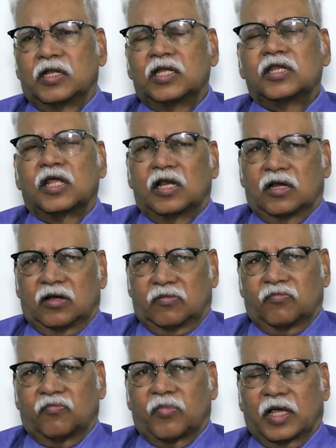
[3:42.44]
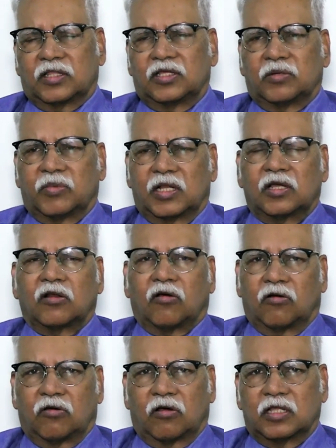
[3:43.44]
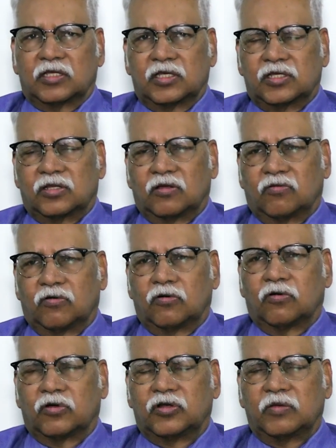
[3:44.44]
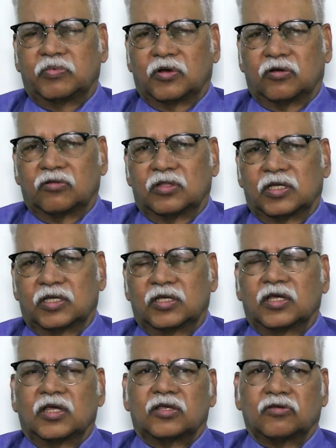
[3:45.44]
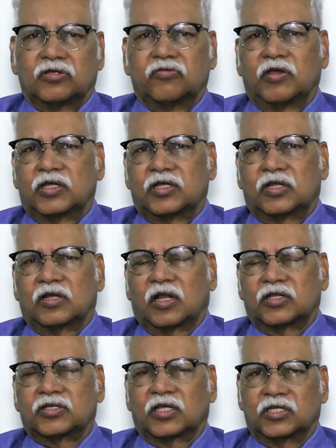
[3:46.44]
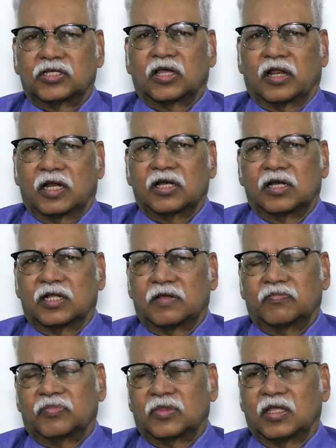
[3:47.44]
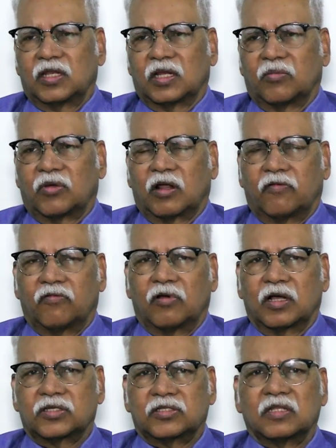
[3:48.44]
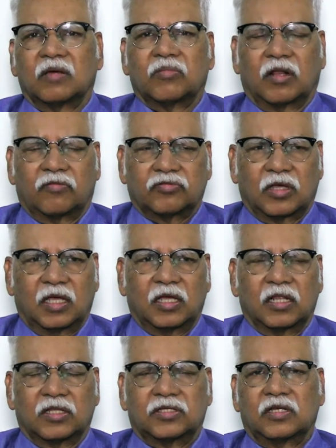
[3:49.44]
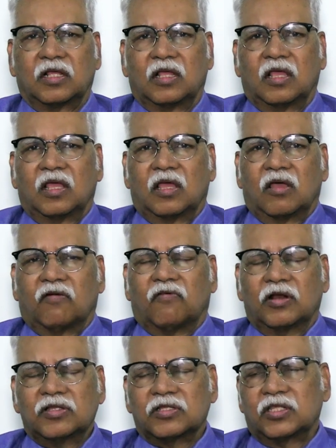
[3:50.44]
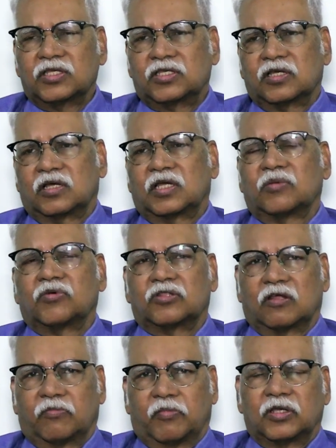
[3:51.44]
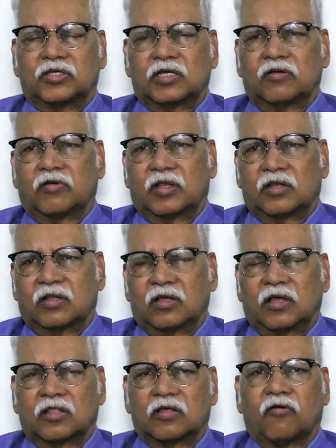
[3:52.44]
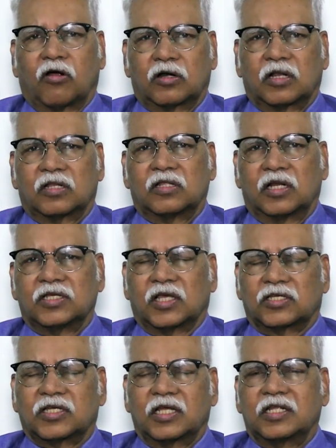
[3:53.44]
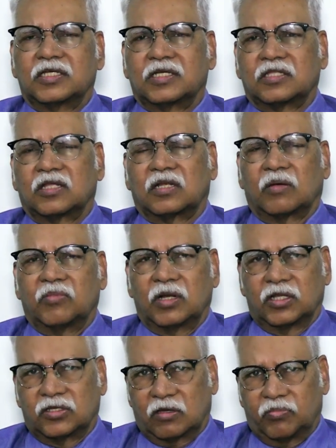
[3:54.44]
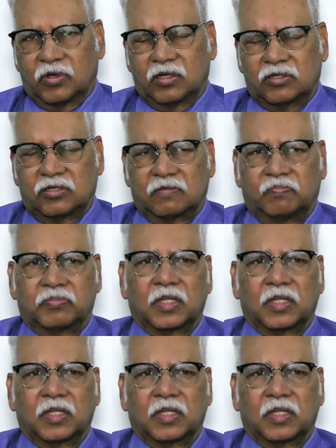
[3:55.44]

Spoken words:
detailed by the medical oncologist who go deep into the situation and suggest correctly the number of drugs, the number of cycles. Once this chemotherapy is given, the water, that is ascites in the tummy, disappears.